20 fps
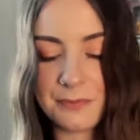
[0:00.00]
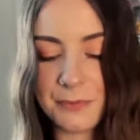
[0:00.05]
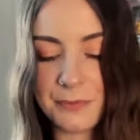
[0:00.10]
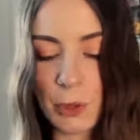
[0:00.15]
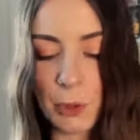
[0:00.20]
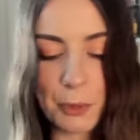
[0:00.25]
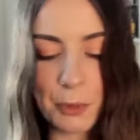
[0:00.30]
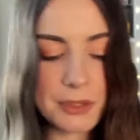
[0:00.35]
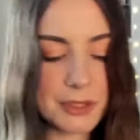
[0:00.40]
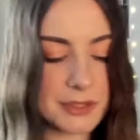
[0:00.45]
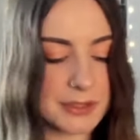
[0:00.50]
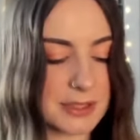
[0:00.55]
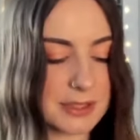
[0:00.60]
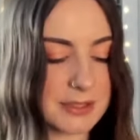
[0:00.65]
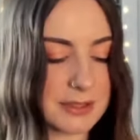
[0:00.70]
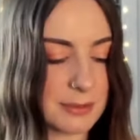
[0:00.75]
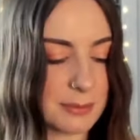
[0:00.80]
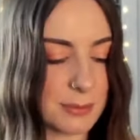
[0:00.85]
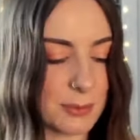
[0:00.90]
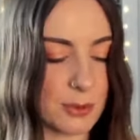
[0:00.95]
Hoping to see
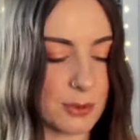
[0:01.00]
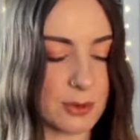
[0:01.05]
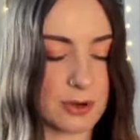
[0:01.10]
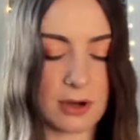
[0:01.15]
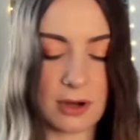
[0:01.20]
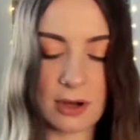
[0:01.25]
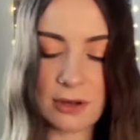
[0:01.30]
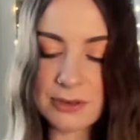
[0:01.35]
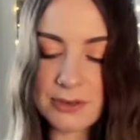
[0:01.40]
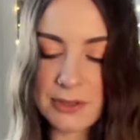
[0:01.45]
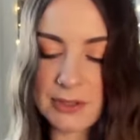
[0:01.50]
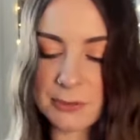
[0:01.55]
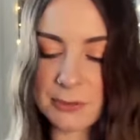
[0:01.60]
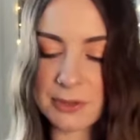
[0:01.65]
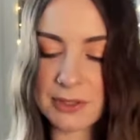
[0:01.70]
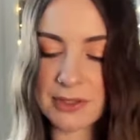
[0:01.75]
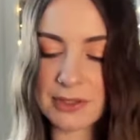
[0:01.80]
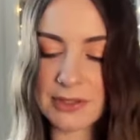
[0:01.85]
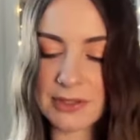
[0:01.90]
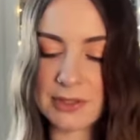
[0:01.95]
some more
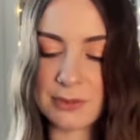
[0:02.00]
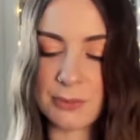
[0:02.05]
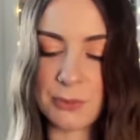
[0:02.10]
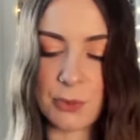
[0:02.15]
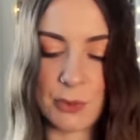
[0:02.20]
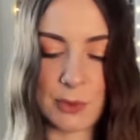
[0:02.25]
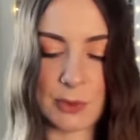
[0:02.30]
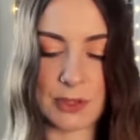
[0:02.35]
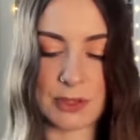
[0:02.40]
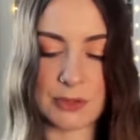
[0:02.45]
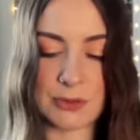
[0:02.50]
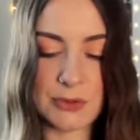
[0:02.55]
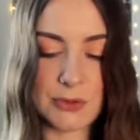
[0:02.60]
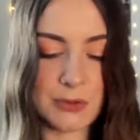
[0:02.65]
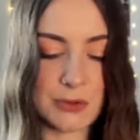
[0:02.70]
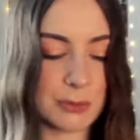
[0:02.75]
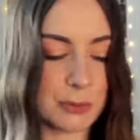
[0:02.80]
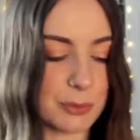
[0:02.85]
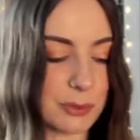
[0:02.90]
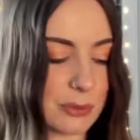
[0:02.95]
ultimates, some more
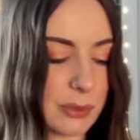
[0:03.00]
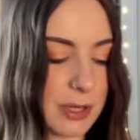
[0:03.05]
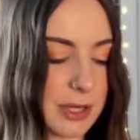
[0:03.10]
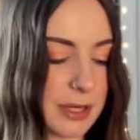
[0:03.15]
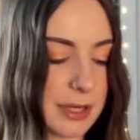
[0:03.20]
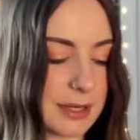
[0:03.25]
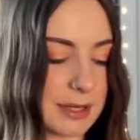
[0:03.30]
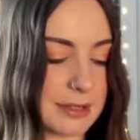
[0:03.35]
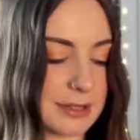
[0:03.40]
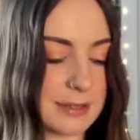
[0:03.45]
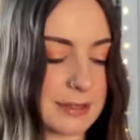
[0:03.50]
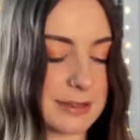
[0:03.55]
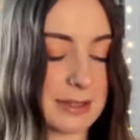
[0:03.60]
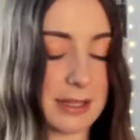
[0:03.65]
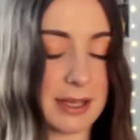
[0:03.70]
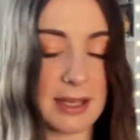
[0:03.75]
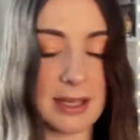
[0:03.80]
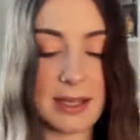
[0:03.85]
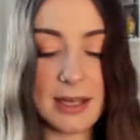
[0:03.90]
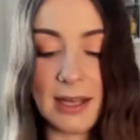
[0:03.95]
super rares.
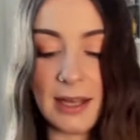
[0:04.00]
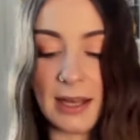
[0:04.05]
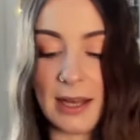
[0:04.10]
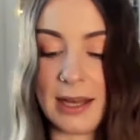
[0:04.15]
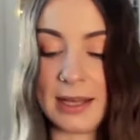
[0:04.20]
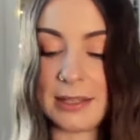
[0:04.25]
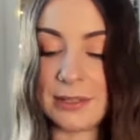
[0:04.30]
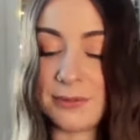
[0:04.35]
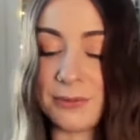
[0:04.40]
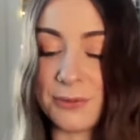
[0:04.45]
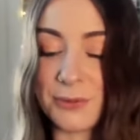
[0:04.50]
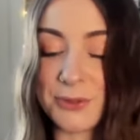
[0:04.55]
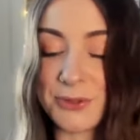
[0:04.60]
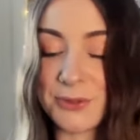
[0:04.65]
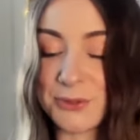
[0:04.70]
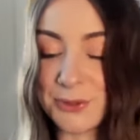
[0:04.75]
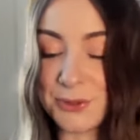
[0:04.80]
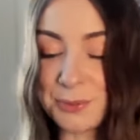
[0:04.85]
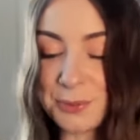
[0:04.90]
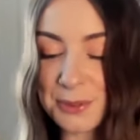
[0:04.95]
And if we're
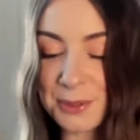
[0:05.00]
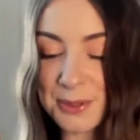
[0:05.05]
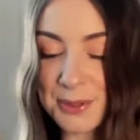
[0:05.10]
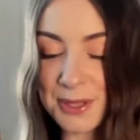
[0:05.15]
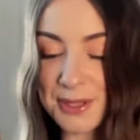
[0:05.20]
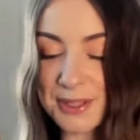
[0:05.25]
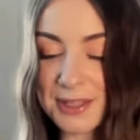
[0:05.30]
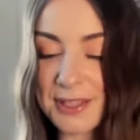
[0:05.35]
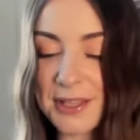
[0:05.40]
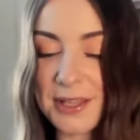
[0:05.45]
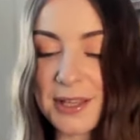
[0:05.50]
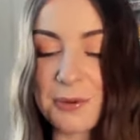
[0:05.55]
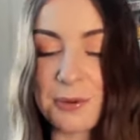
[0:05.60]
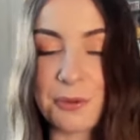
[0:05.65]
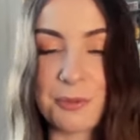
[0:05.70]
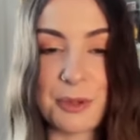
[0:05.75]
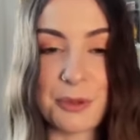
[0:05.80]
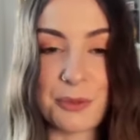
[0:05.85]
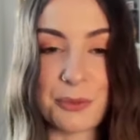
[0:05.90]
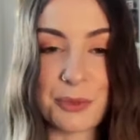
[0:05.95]
super lucky, it
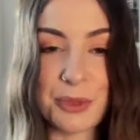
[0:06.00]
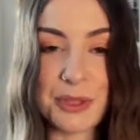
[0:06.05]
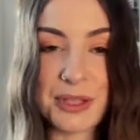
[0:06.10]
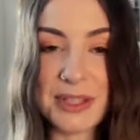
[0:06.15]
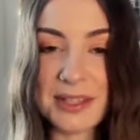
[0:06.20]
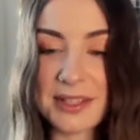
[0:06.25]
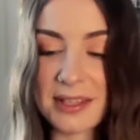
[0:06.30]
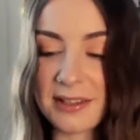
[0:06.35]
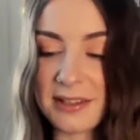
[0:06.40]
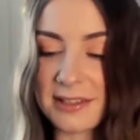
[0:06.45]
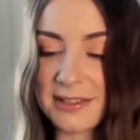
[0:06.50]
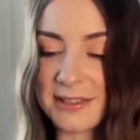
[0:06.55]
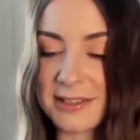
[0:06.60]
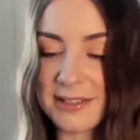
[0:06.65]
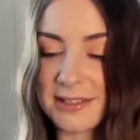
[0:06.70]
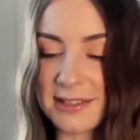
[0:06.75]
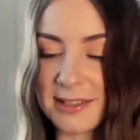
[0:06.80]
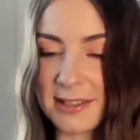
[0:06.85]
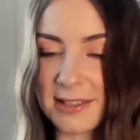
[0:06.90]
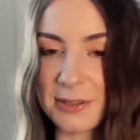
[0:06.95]
would be really nice to
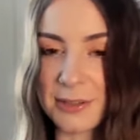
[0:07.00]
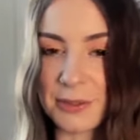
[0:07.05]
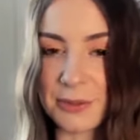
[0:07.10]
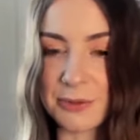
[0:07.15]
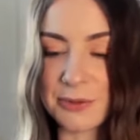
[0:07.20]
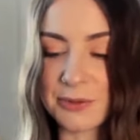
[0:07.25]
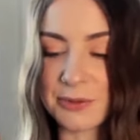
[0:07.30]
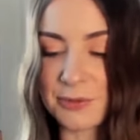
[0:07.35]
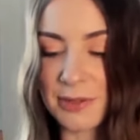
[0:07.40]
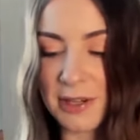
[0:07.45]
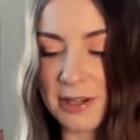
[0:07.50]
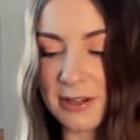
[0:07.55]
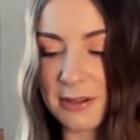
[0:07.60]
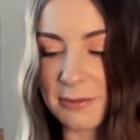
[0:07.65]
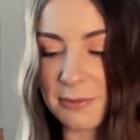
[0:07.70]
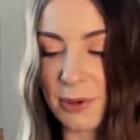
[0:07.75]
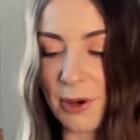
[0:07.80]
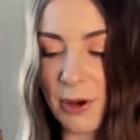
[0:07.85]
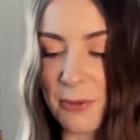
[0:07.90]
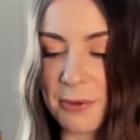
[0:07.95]
see that ghost rare
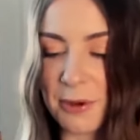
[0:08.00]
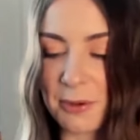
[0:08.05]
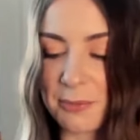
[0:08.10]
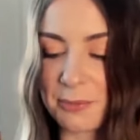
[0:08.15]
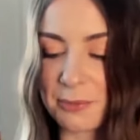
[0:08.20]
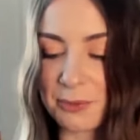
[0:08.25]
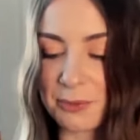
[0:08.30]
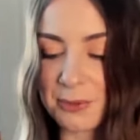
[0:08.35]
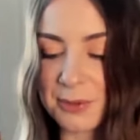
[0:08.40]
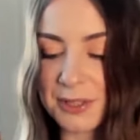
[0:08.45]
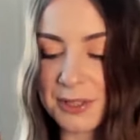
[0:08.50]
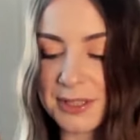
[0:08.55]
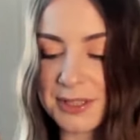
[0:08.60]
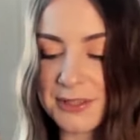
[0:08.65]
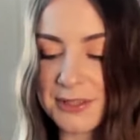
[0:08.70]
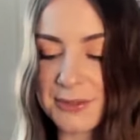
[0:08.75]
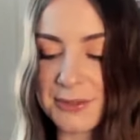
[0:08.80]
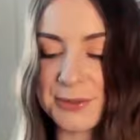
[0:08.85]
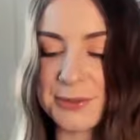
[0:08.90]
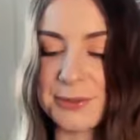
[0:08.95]
pop up pretty
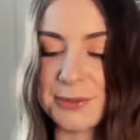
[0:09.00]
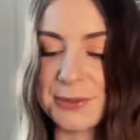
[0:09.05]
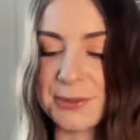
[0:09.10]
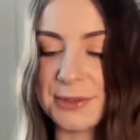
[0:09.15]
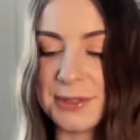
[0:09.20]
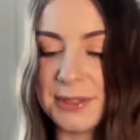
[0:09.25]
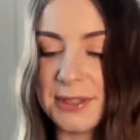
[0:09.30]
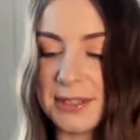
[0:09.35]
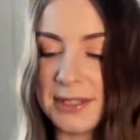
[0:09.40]
soon.